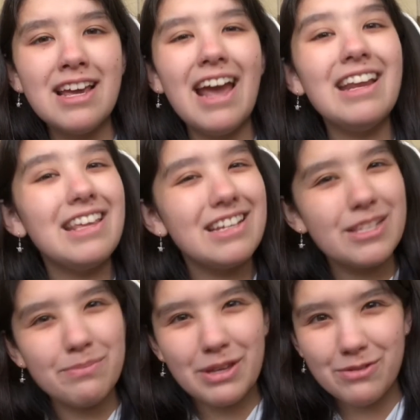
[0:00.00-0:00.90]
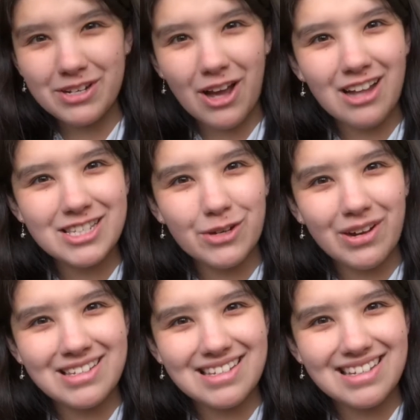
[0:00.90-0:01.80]
and he is immune to
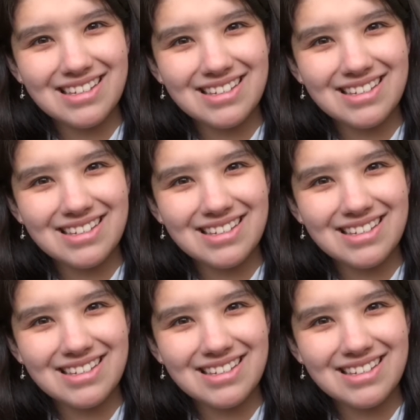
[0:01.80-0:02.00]
consequences.